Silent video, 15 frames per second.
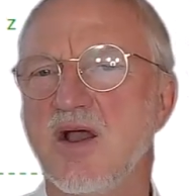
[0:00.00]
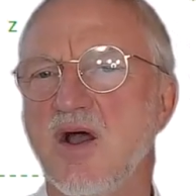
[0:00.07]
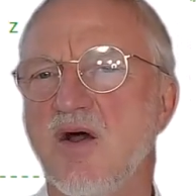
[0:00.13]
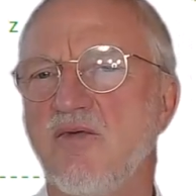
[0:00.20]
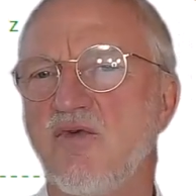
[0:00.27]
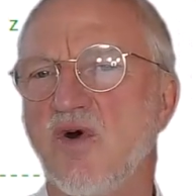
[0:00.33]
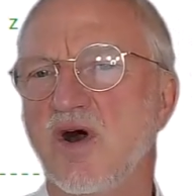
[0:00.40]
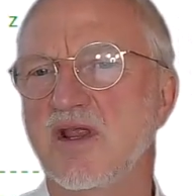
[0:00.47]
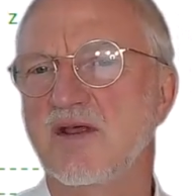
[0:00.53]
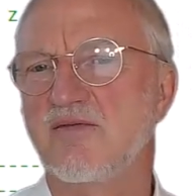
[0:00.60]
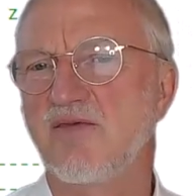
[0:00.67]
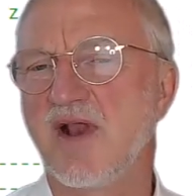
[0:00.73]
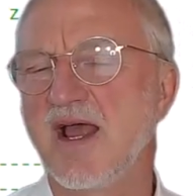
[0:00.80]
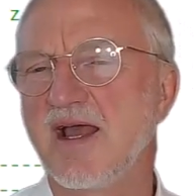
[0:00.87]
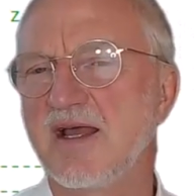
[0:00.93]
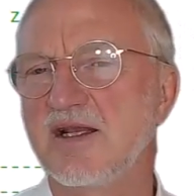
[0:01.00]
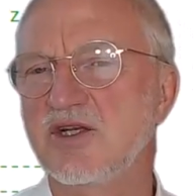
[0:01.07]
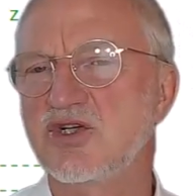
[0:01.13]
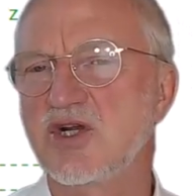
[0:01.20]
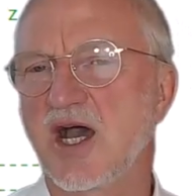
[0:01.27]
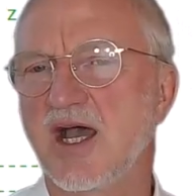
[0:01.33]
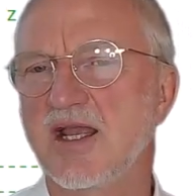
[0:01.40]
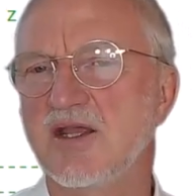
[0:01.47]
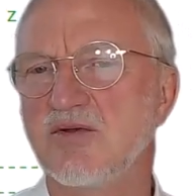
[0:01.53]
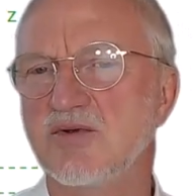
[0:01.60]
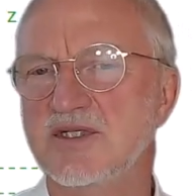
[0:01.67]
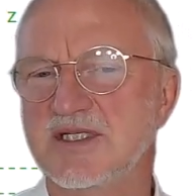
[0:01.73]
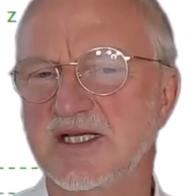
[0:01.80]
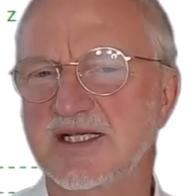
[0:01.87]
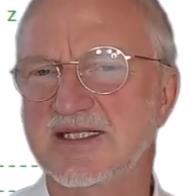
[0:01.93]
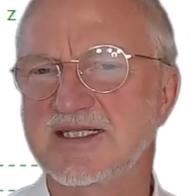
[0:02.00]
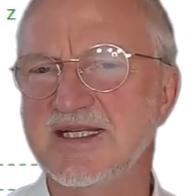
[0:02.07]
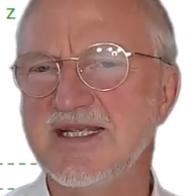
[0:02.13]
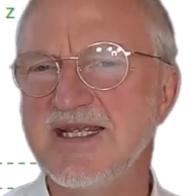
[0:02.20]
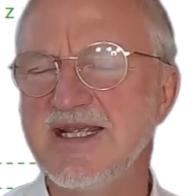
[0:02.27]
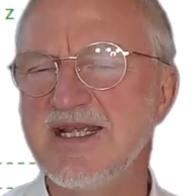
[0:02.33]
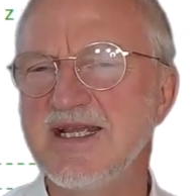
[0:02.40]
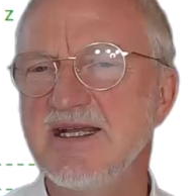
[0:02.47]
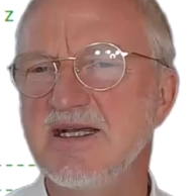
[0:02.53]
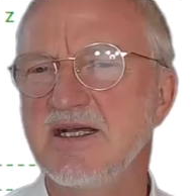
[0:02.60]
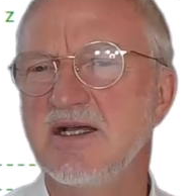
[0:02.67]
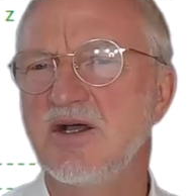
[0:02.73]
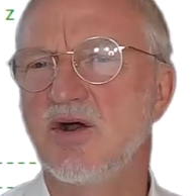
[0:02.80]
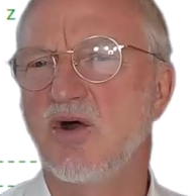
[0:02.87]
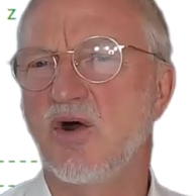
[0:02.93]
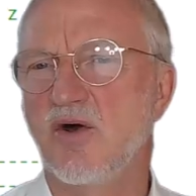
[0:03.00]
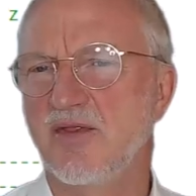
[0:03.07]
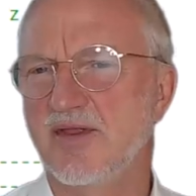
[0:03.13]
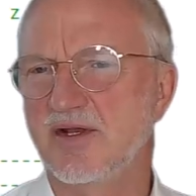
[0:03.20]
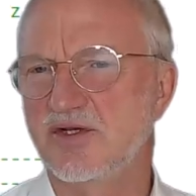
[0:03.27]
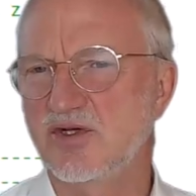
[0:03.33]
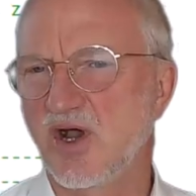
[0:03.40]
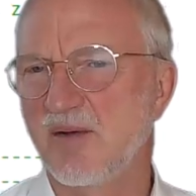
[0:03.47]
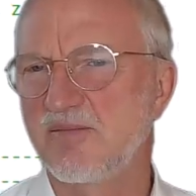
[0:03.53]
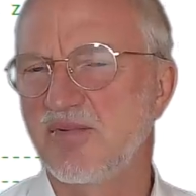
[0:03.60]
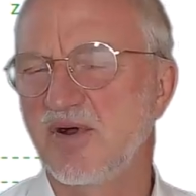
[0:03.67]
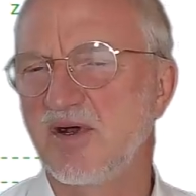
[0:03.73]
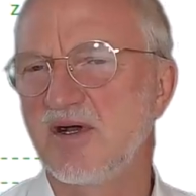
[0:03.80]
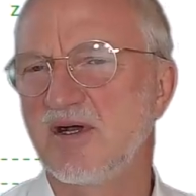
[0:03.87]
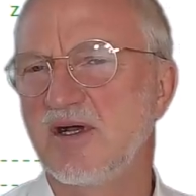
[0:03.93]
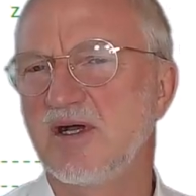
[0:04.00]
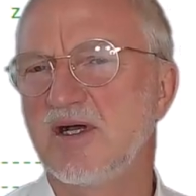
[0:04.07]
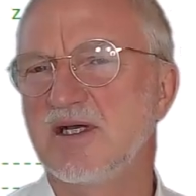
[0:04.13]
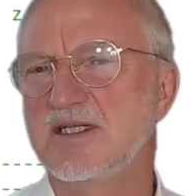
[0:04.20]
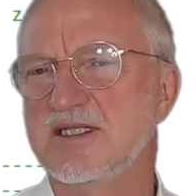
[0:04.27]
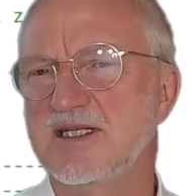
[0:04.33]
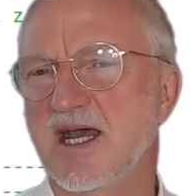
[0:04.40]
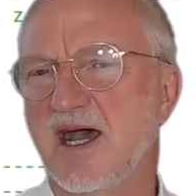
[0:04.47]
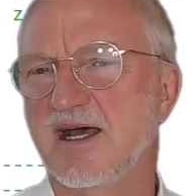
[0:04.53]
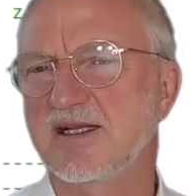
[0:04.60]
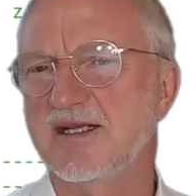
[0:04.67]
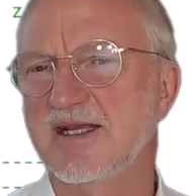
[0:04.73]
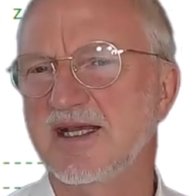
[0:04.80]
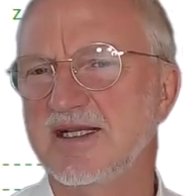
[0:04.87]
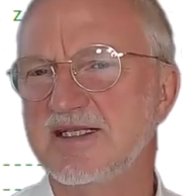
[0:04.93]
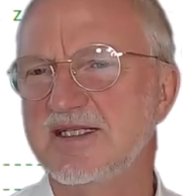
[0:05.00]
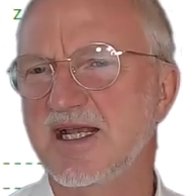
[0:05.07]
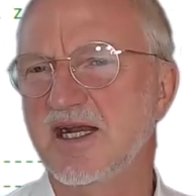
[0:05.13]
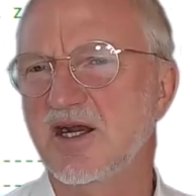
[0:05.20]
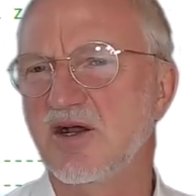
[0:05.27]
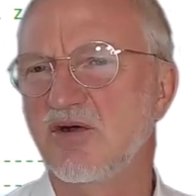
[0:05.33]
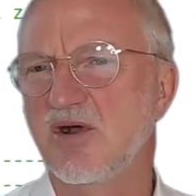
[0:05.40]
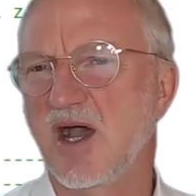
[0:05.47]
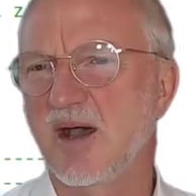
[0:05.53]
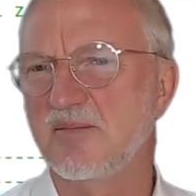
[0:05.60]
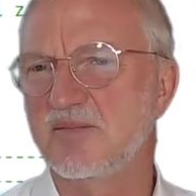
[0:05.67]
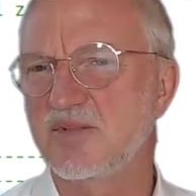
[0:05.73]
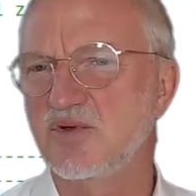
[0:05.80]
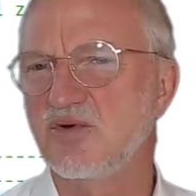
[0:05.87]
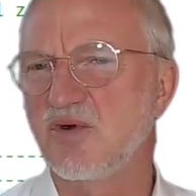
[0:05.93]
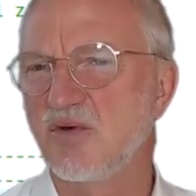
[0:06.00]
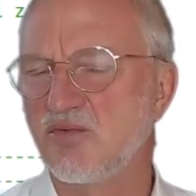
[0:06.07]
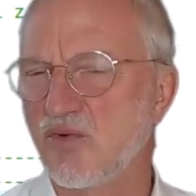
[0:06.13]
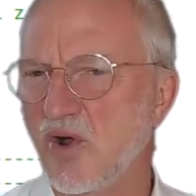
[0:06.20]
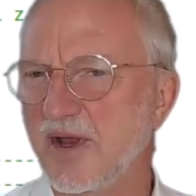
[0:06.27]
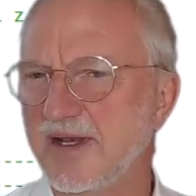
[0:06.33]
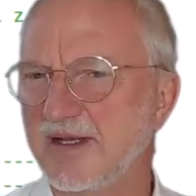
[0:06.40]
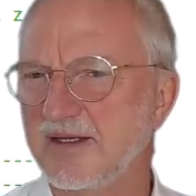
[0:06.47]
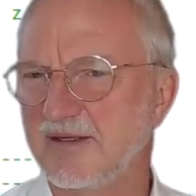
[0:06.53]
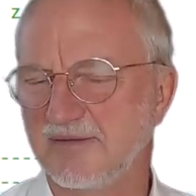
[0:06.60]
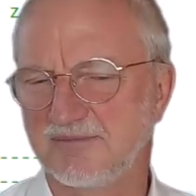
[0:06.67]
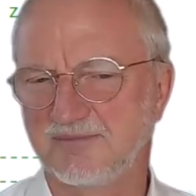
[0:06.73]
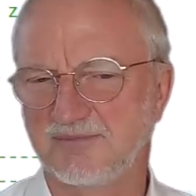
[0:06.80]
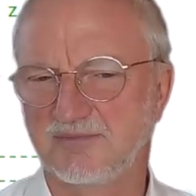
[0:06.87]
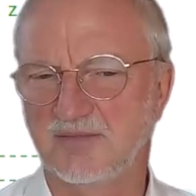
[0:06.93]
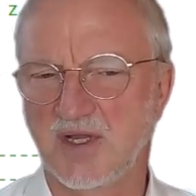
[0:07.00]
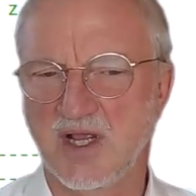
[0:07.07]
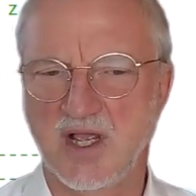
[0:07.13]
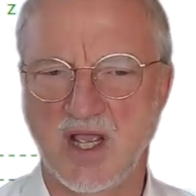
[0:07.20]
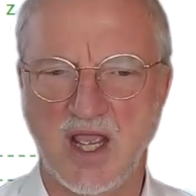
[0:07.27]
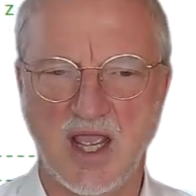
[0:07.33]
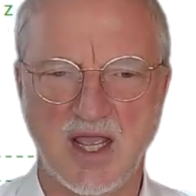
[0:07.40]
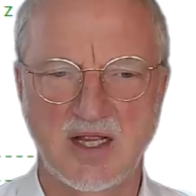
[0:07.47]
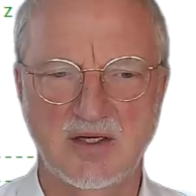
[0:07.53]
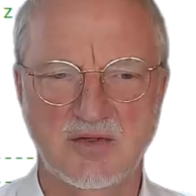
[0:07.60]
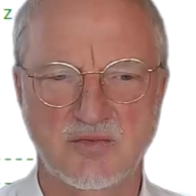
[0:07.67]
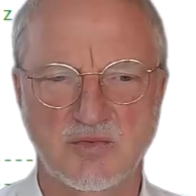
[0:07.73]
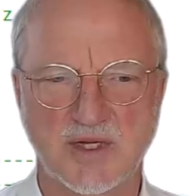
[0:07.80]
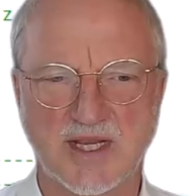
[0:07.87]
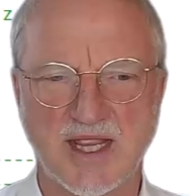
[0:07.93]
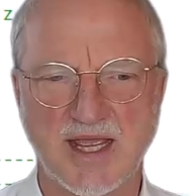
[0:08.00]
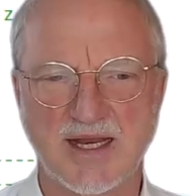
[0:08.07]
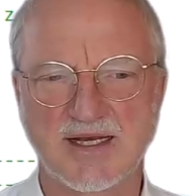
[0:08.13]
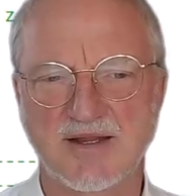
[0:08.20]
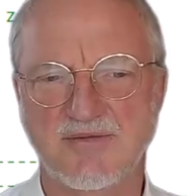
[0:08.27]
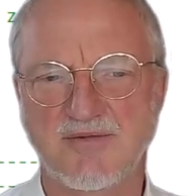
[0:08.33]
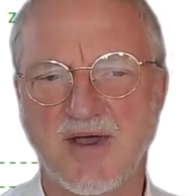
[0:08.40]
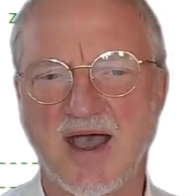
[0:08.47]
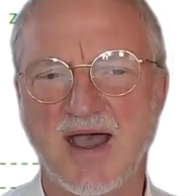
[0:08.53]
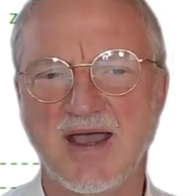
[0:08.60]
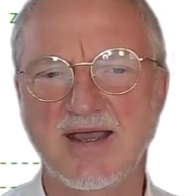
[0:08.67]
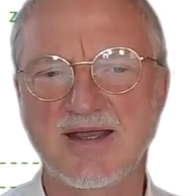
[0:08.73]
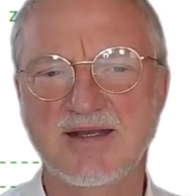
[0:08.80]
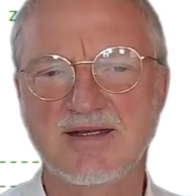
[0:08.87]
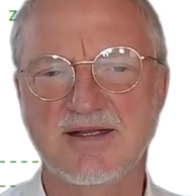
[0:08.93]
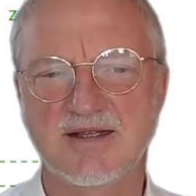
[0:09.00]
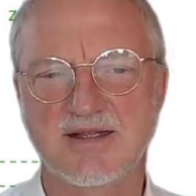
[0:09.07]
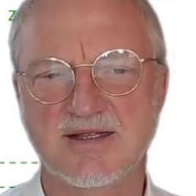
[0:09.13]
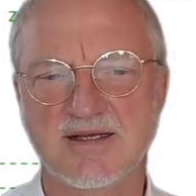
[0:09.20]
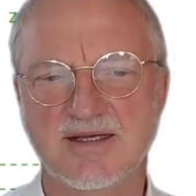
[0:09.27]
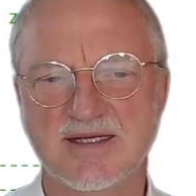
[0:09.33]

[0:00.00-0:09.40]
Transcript: For the flange I use a on the top starting at 0 up to 1. And we can define the